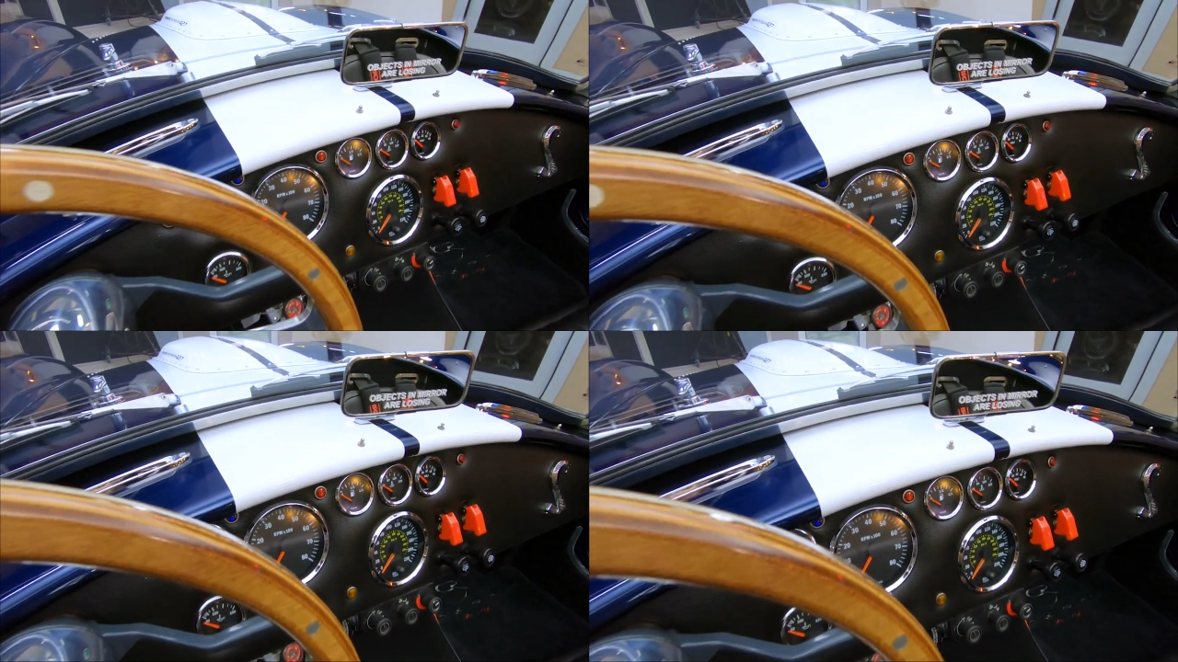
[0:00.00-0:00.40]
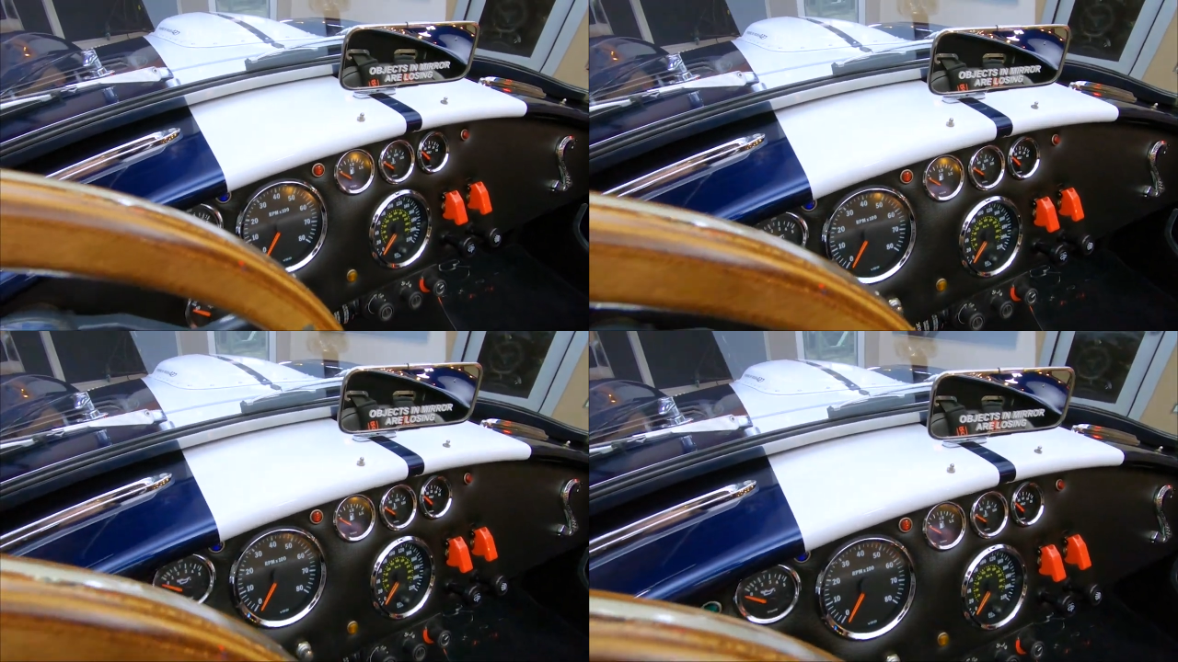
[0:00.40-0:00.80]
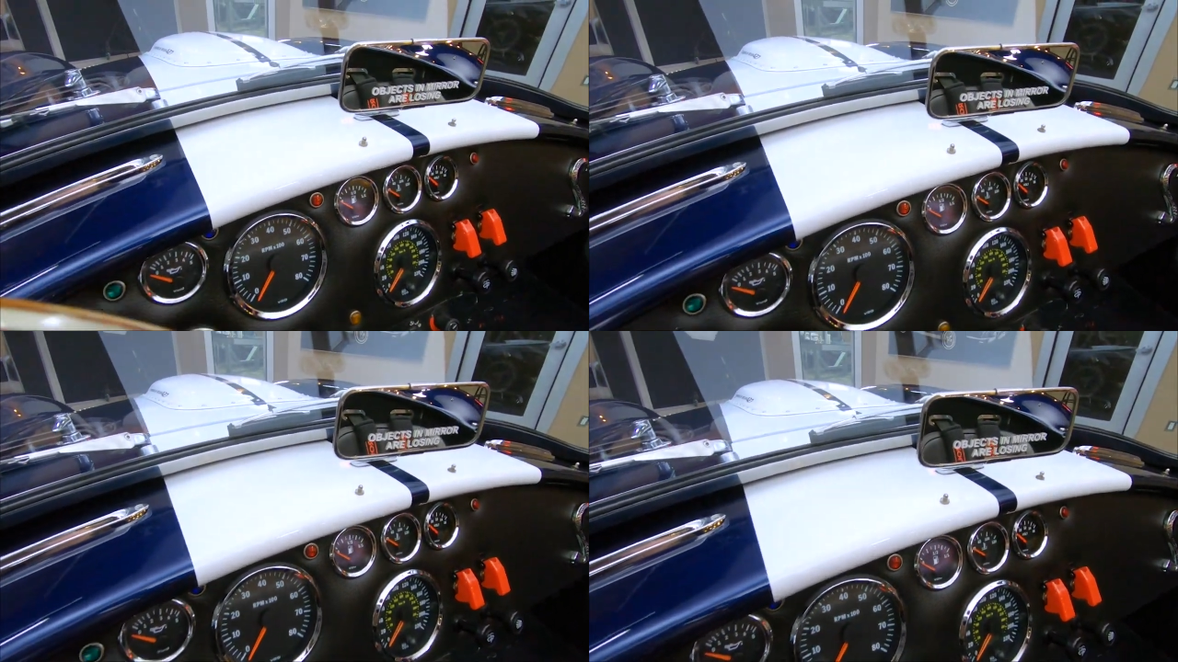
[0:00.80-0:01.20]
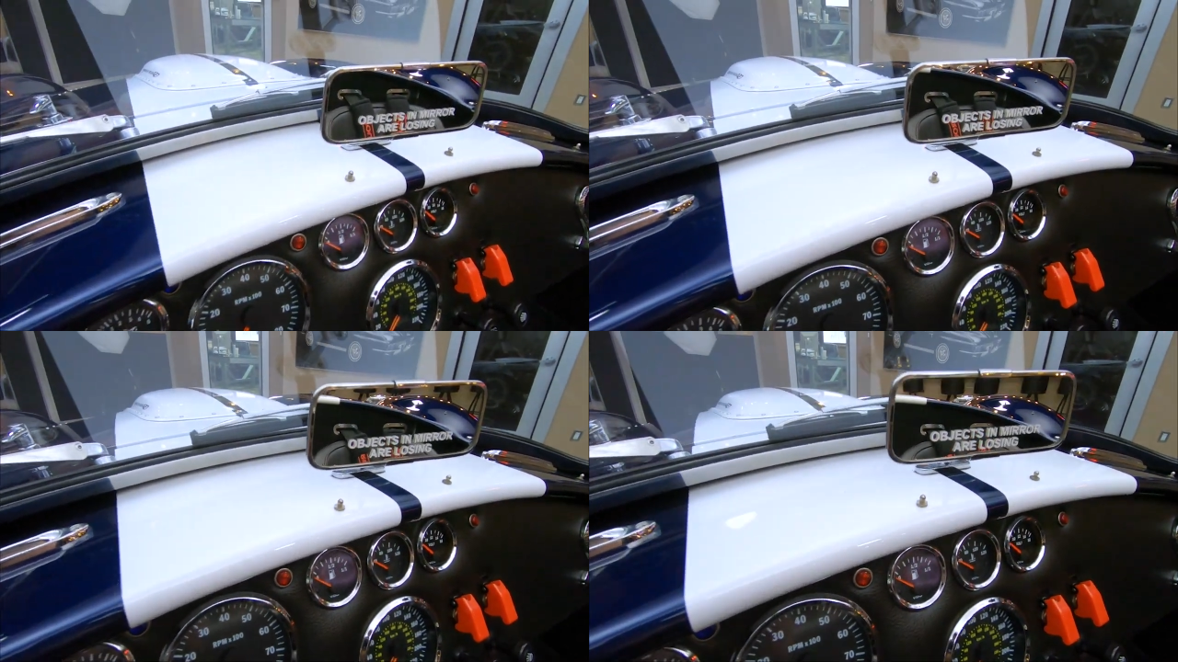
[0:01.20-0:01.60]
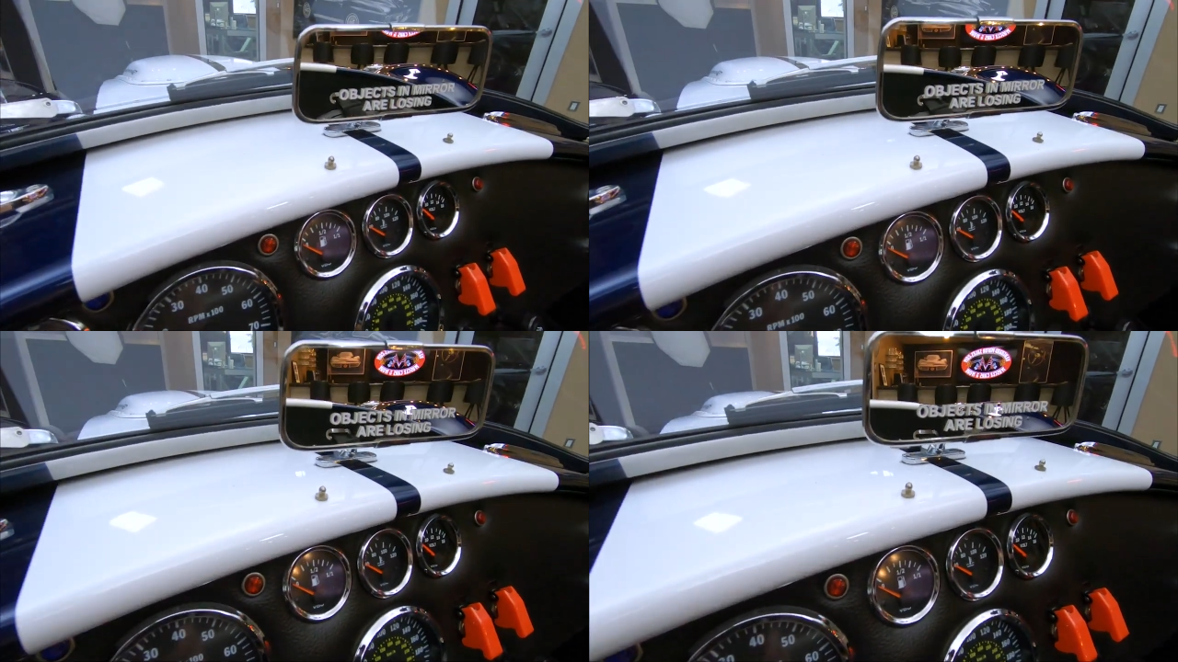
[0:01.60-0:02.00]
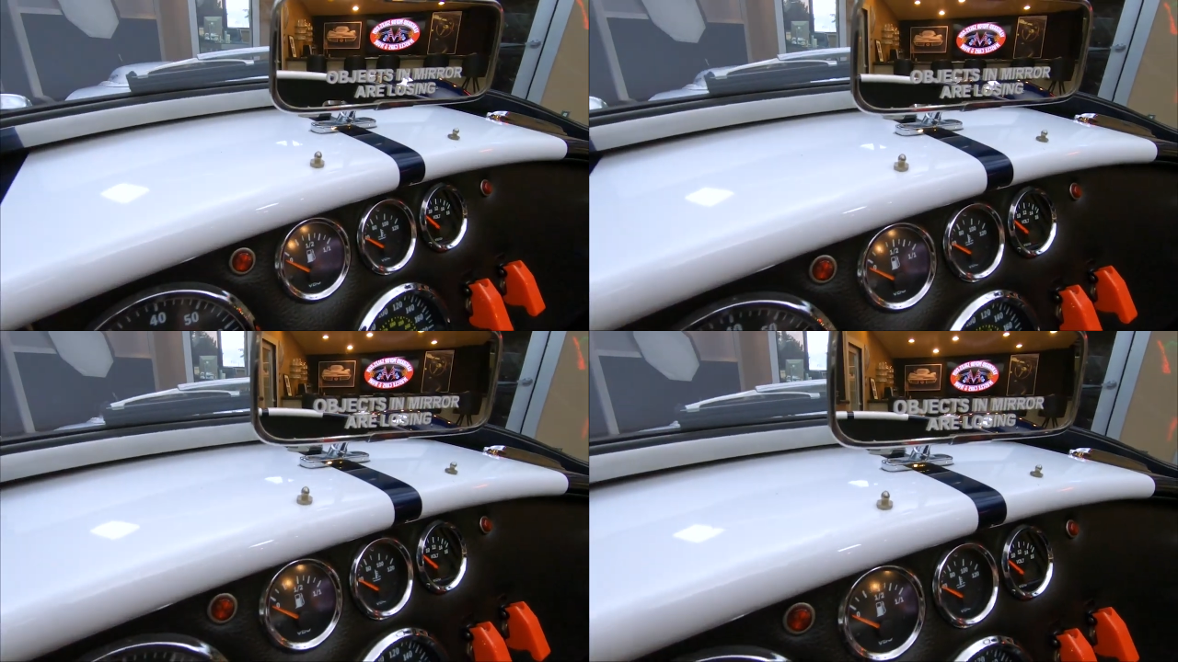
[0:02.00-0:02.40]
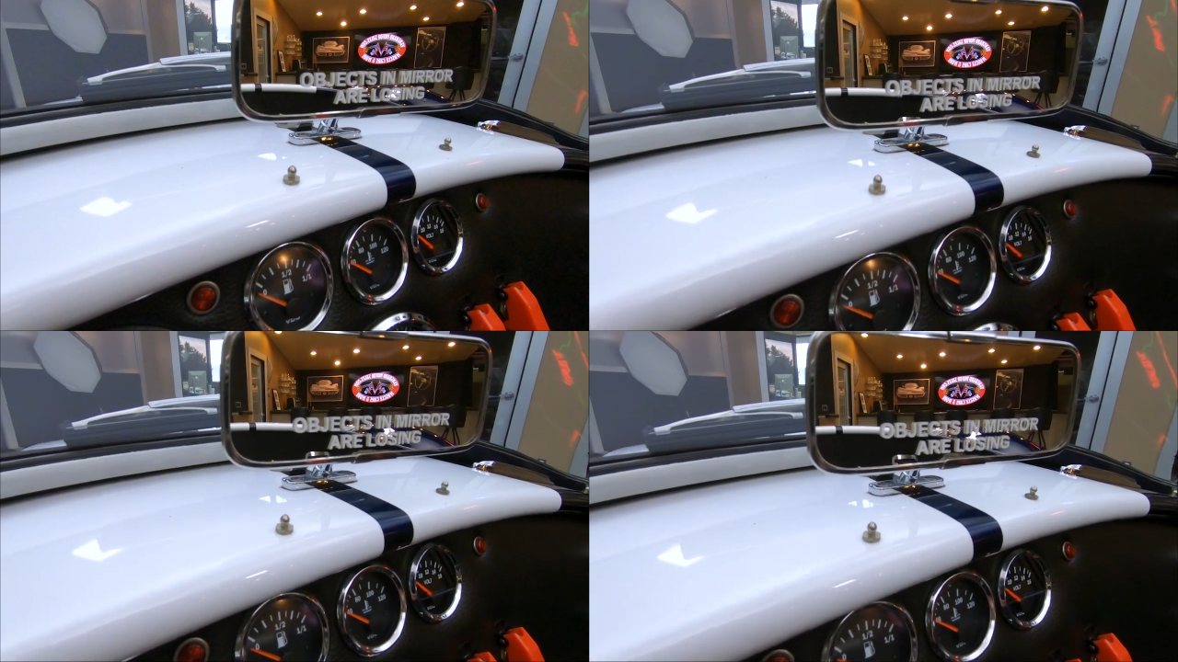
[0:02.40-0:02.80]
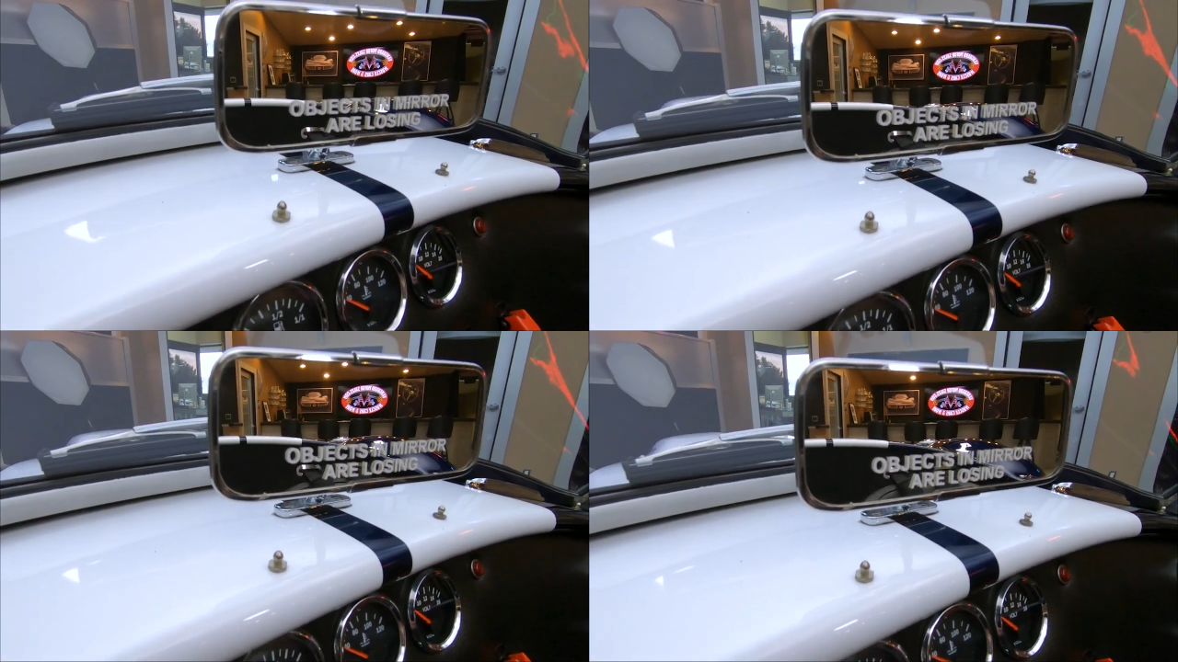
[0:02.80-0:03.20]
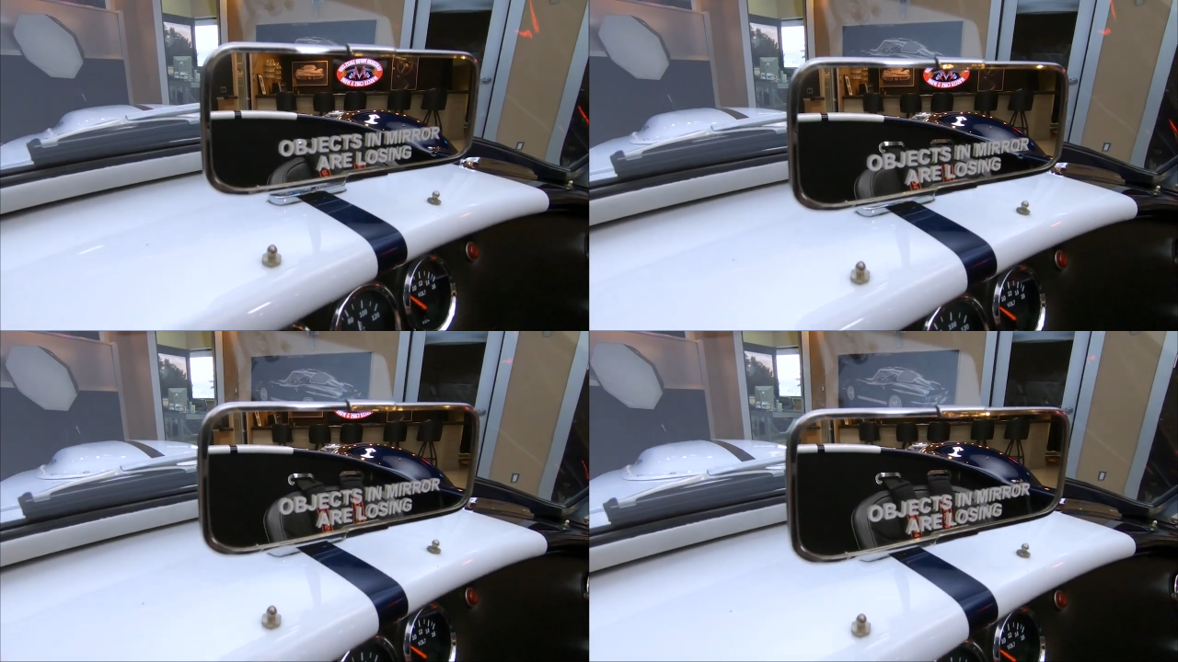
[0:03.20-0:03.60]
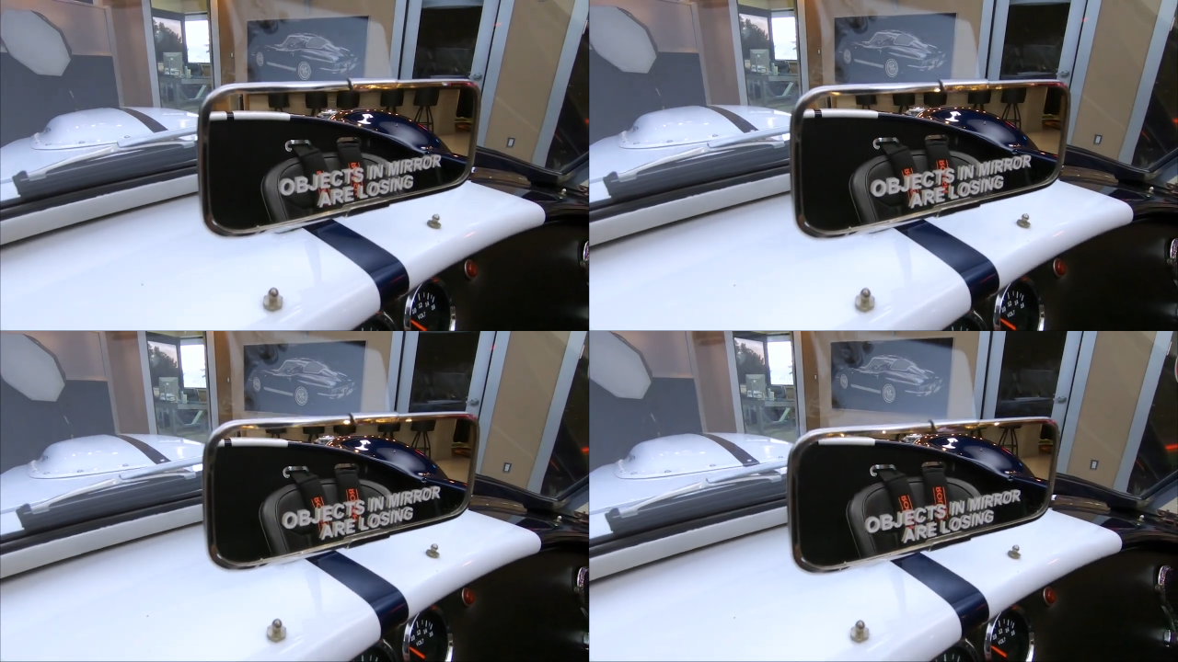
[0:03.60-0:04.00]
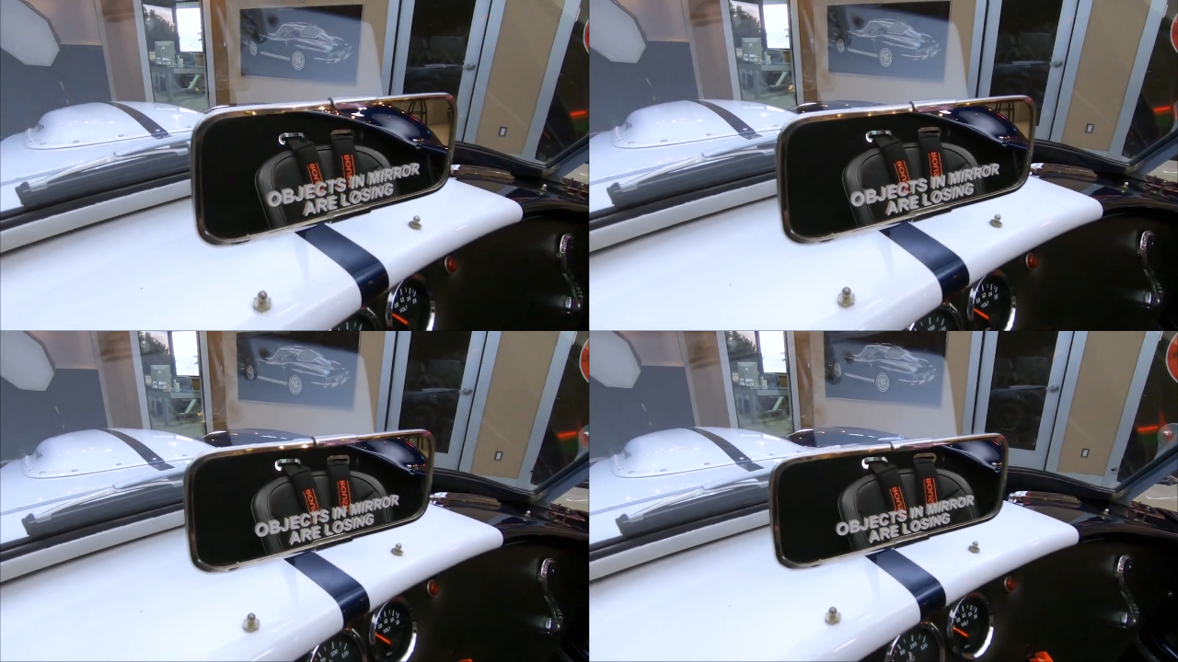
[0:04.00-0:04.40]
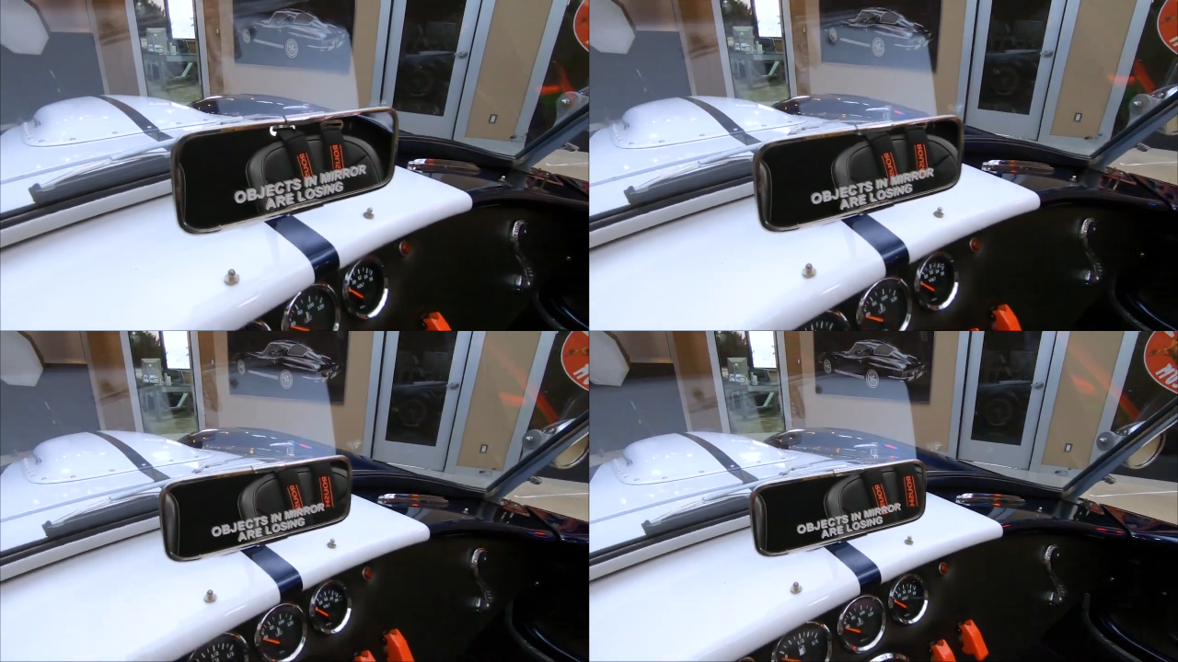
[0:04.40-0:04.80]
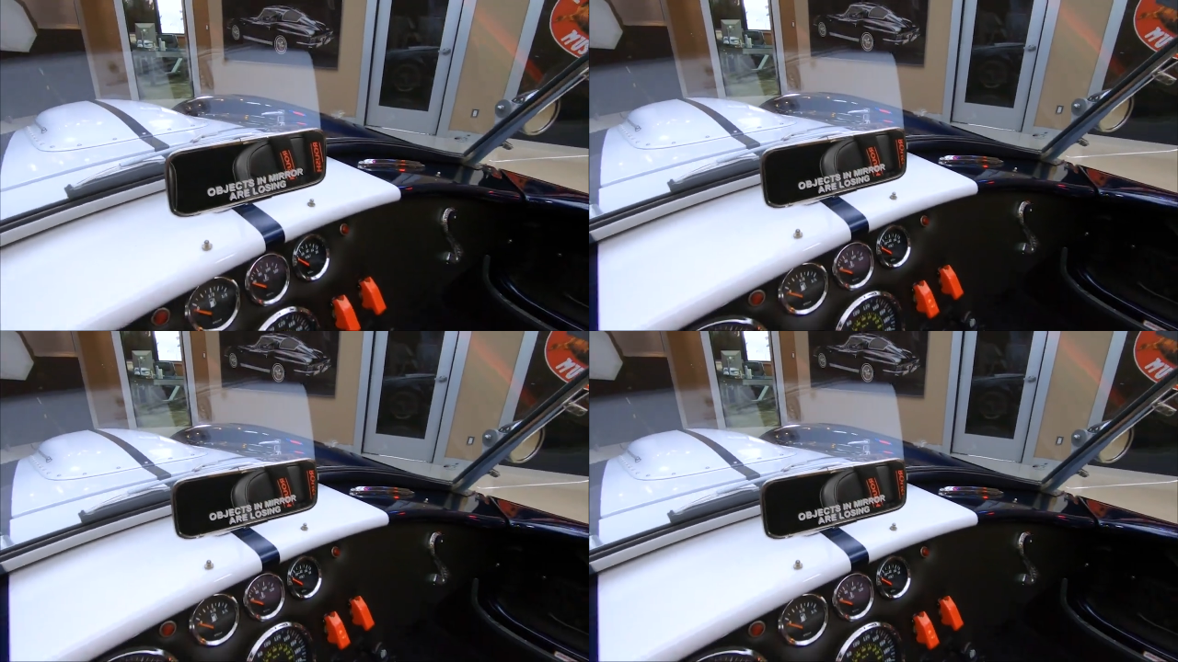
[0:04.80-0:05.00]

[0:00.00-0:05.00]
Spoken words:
(no speaker visible)